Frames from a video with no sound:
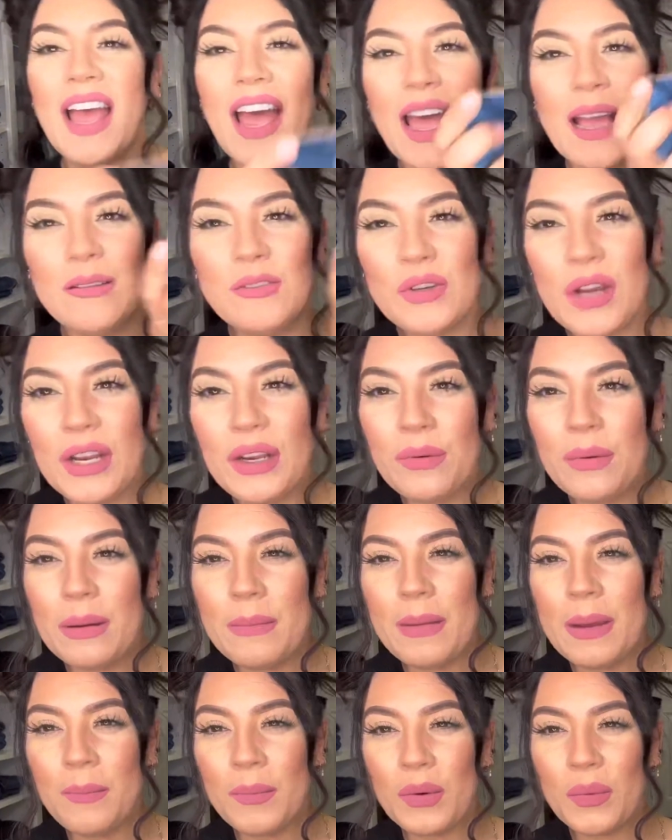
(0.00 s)
I'm trying to
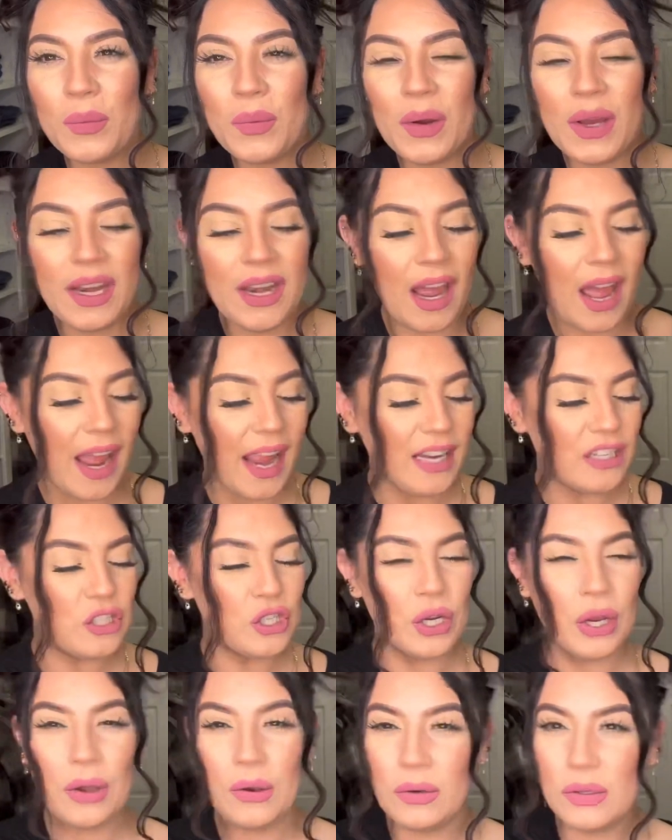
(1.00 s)
remember what I
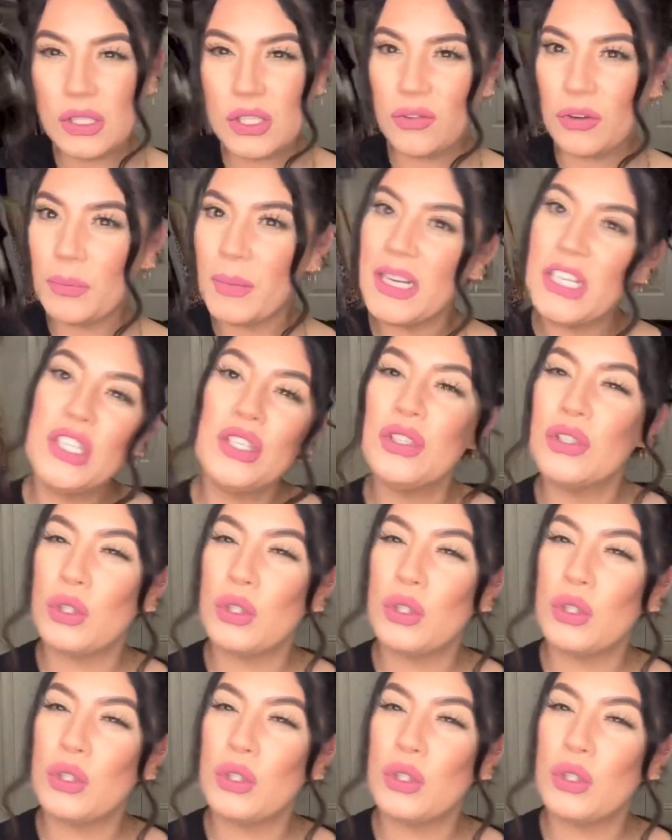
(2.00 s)
chose for my